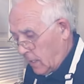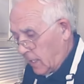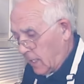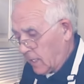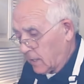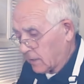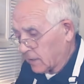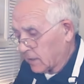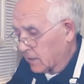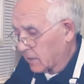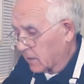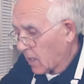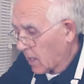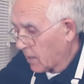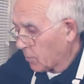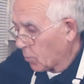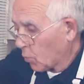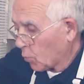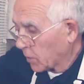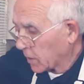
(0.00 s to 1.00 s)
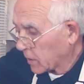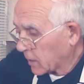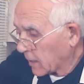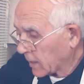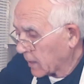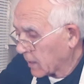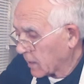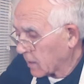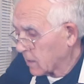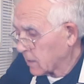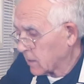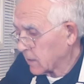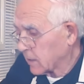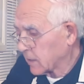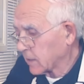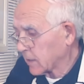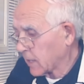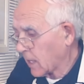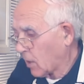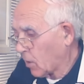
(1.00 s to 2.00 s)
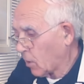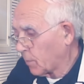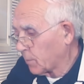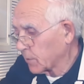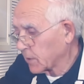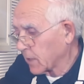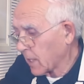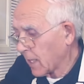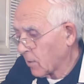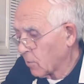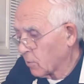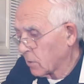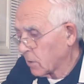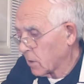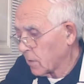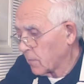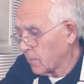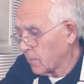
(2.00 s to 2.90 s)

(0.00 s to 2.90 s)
now it's time we take the scallops out.